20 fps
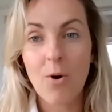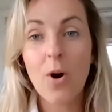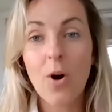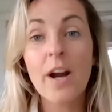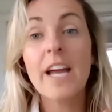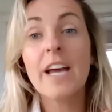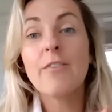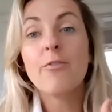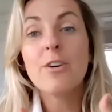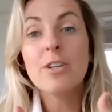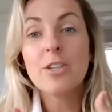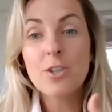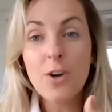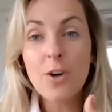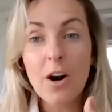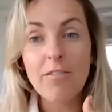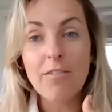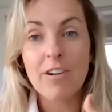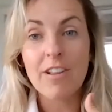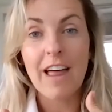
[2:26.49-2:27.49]
Or if we
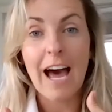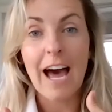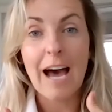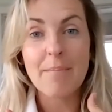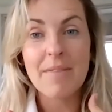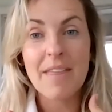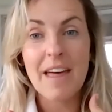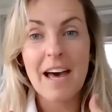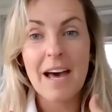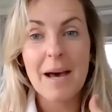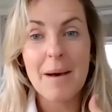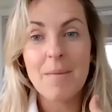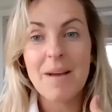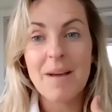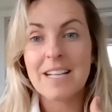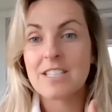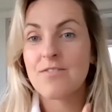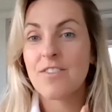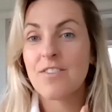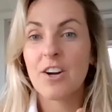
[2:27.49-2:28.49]
do overlap them,
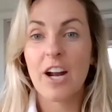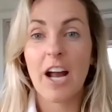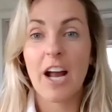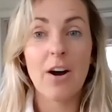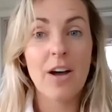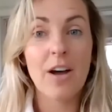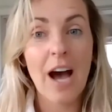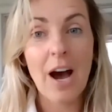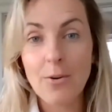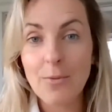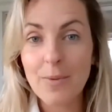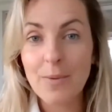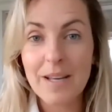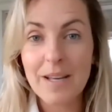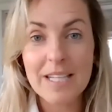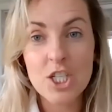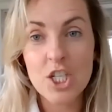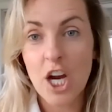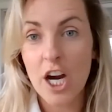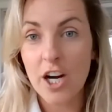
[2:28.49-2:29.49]
it's figuring out how do we
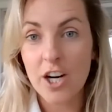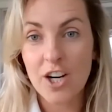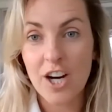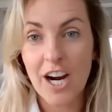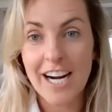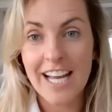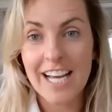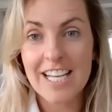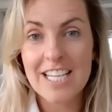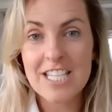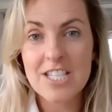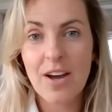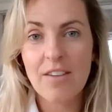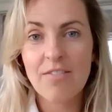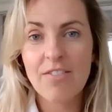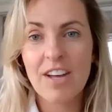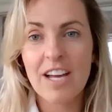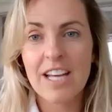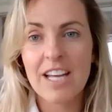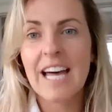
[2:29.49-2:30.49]
share credit. So
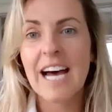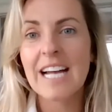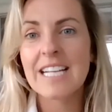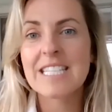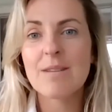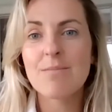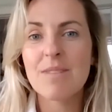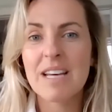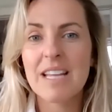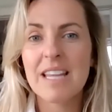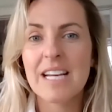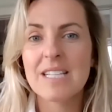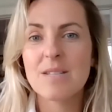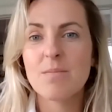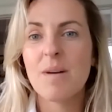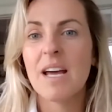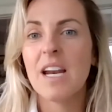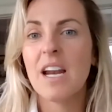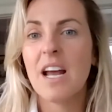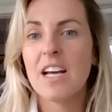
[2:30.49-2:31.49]
I feel like that's something that's
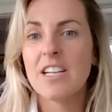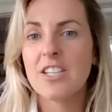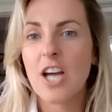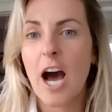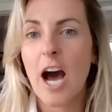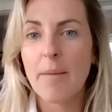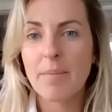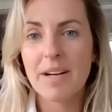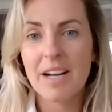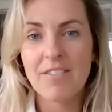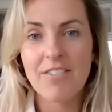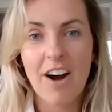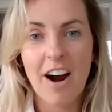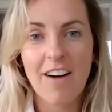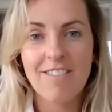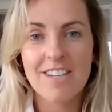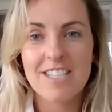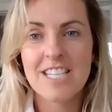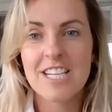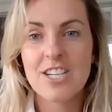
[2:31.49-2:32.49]
been a topic of
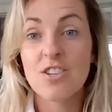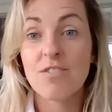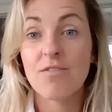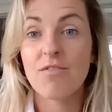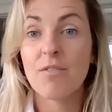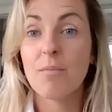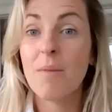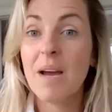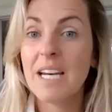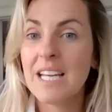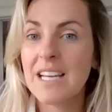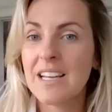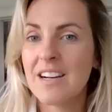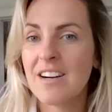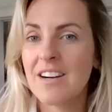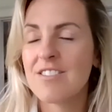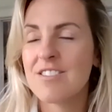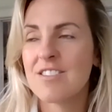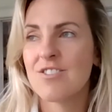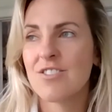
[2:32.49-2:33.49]
conversation for many
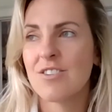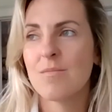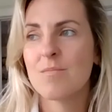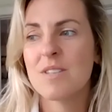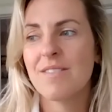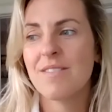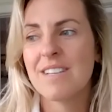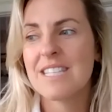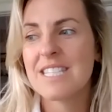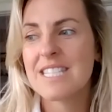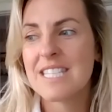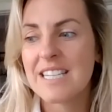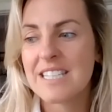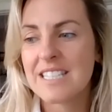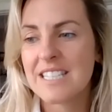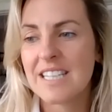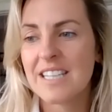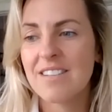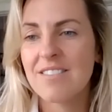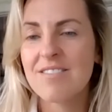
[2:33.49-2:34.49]
years in terms of
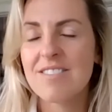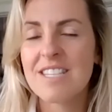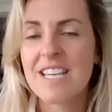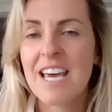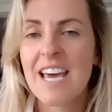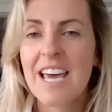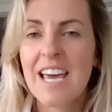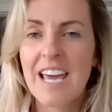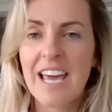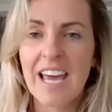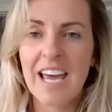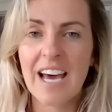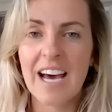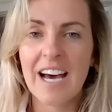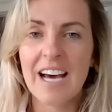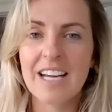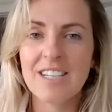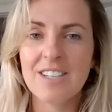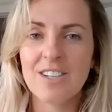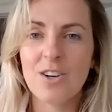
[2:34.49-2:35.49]
incentives
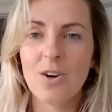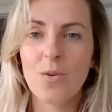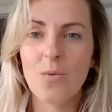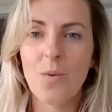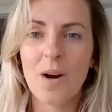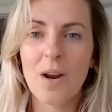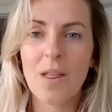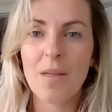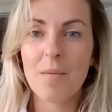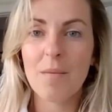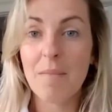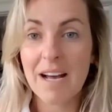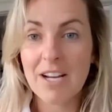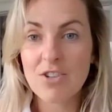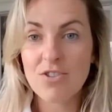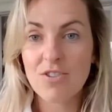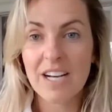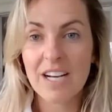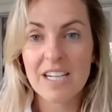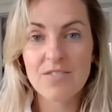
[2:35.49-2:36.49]
and, you know, what are the
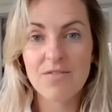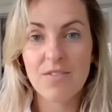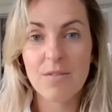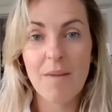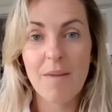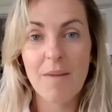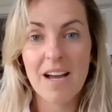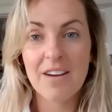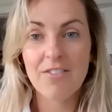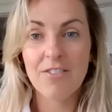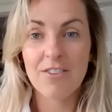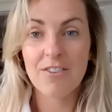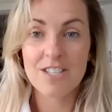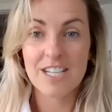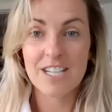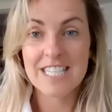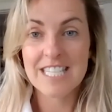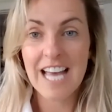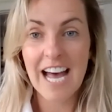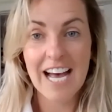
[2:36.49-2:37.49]
metrics for me- for
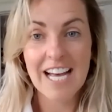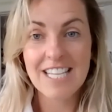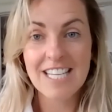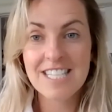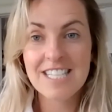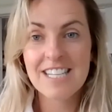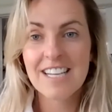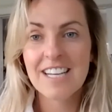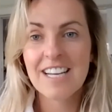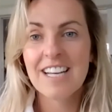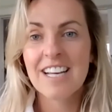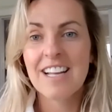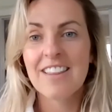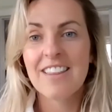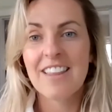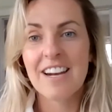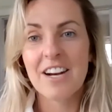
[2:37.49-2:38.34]
success yes.